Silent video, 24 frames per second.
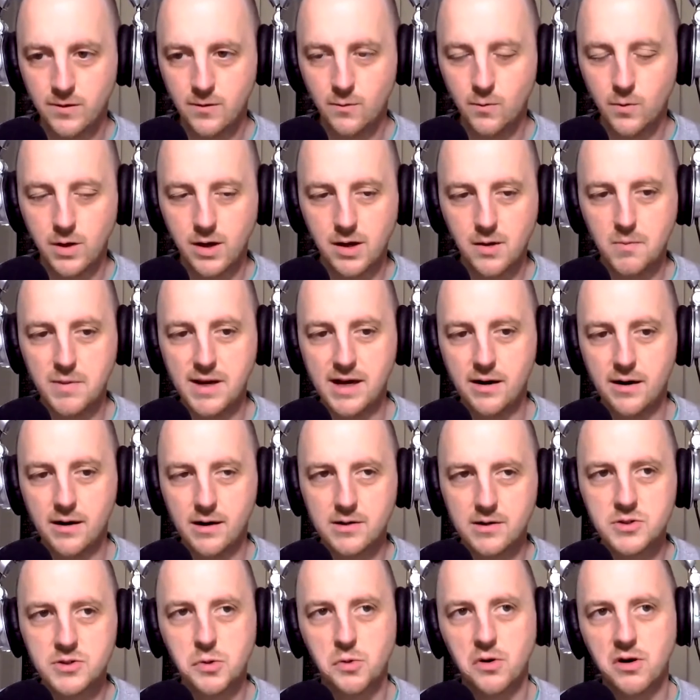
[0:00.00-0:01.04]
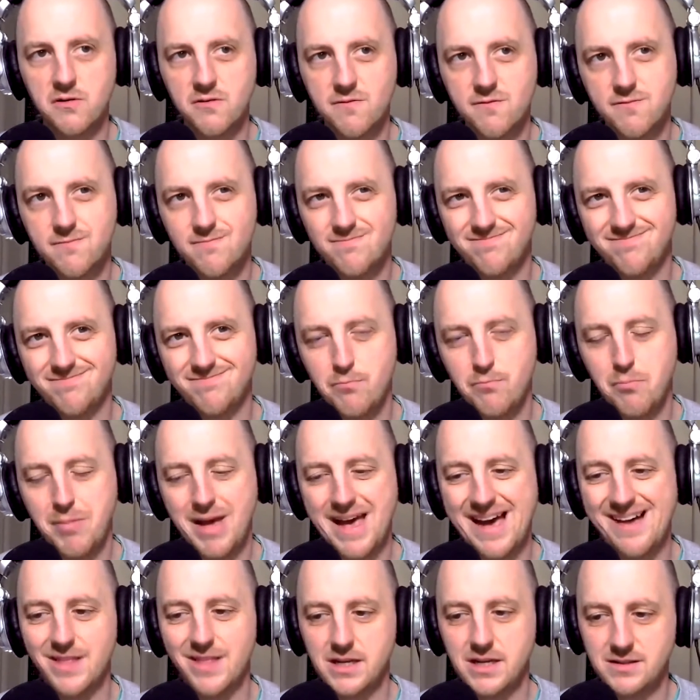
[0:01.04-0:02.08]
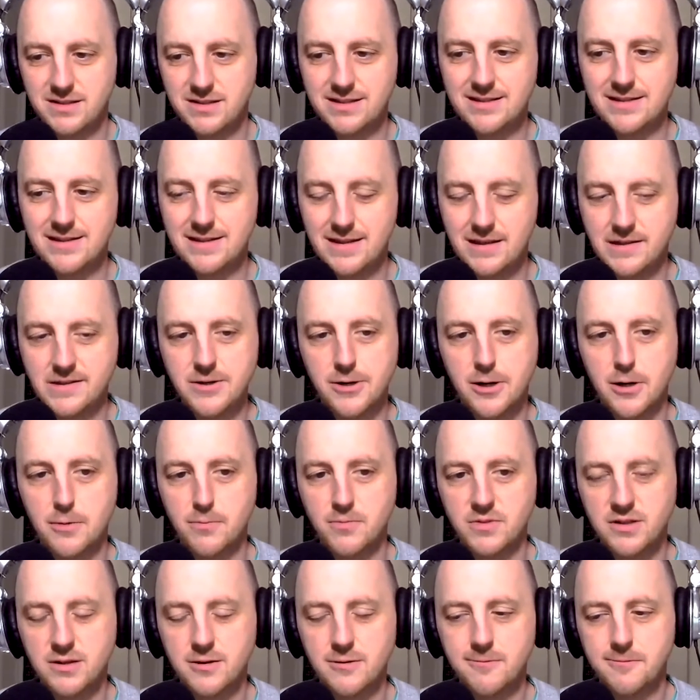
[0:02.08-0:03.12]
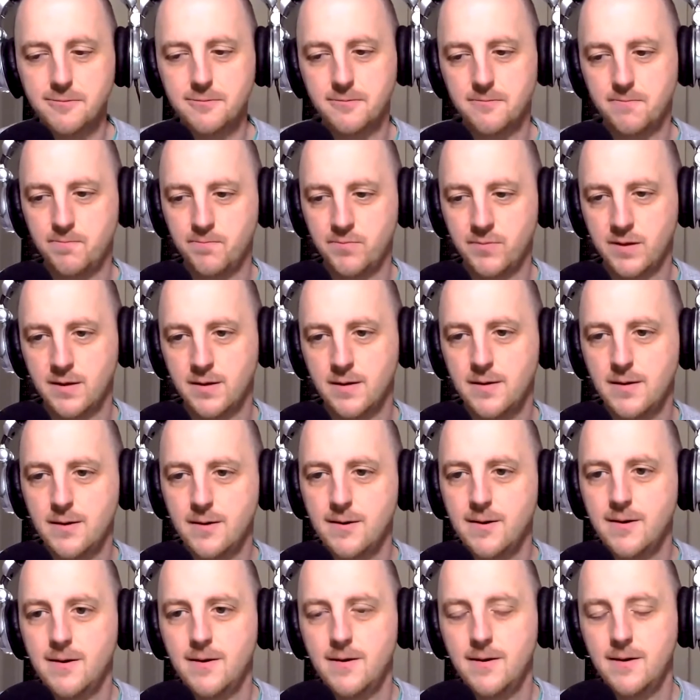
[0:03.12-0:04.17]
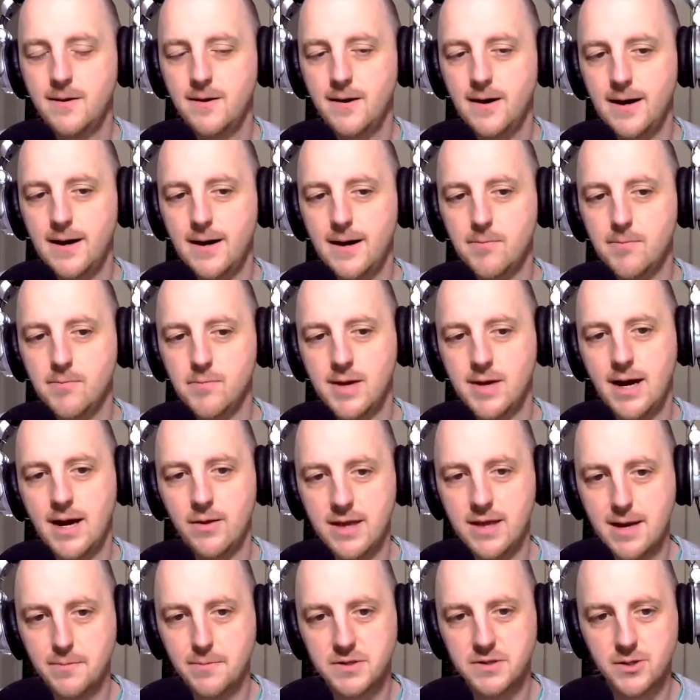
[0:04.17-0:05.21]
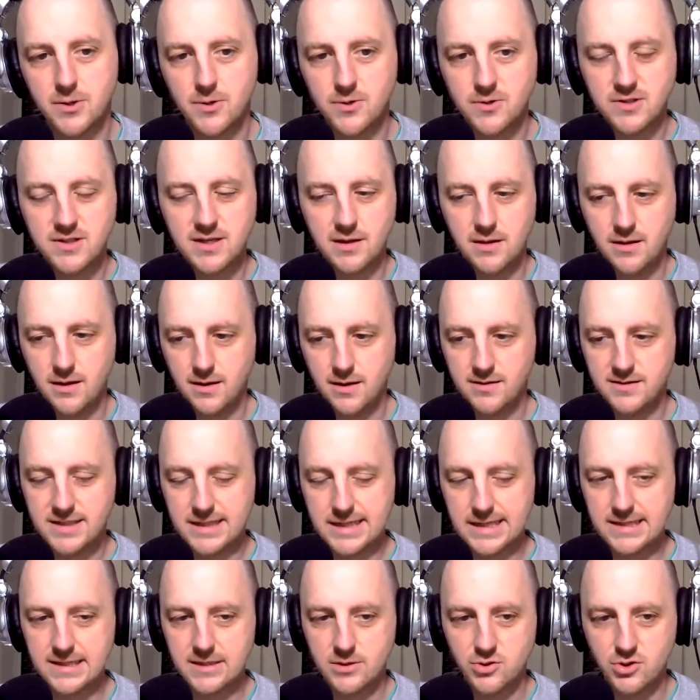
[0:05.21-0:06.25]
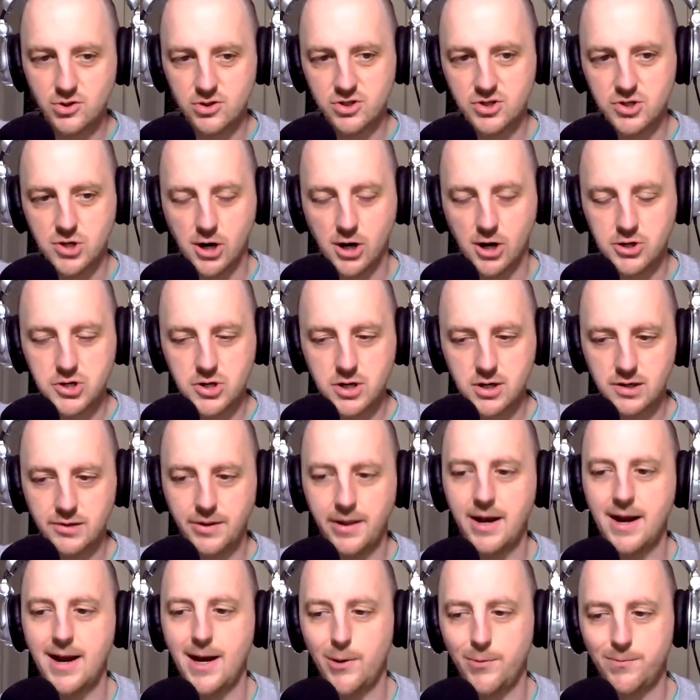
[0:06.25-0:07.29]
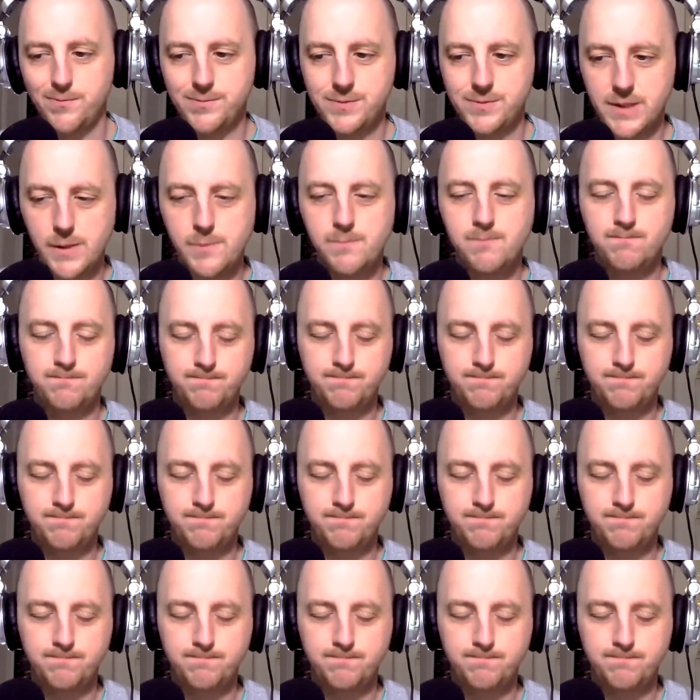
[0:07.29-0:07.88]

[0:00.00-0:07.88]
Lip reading: we'll get a better sort of balance in terms of how the episodes and the seasons are structured and laid out. So